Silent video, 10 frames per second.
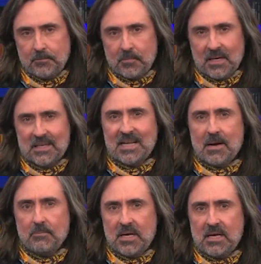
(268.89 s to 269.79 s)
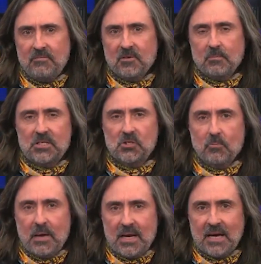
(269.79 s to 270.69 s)
Is that behaviour by so
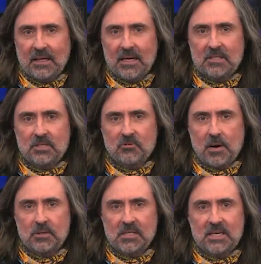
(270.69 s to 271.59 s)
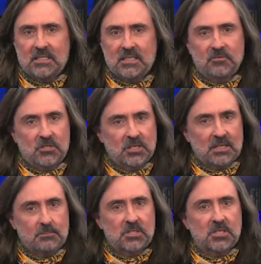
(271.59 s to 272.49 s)
many elected representatives just
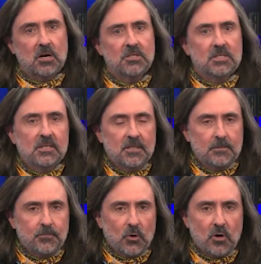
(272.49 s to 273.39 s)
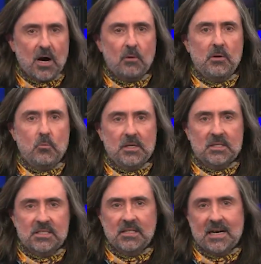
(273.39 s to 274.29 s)
absurd? Or are we
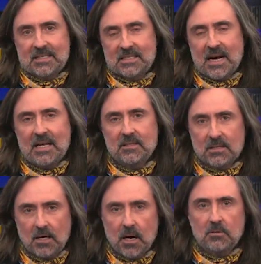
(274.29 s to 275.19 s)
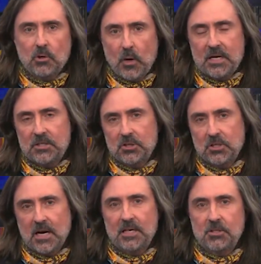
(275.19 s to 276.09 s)
witnessing a silent,
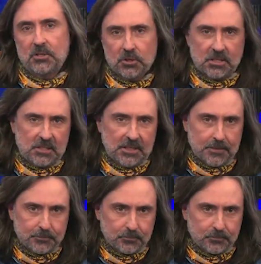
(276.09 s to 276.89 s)
unquestioned atrocity?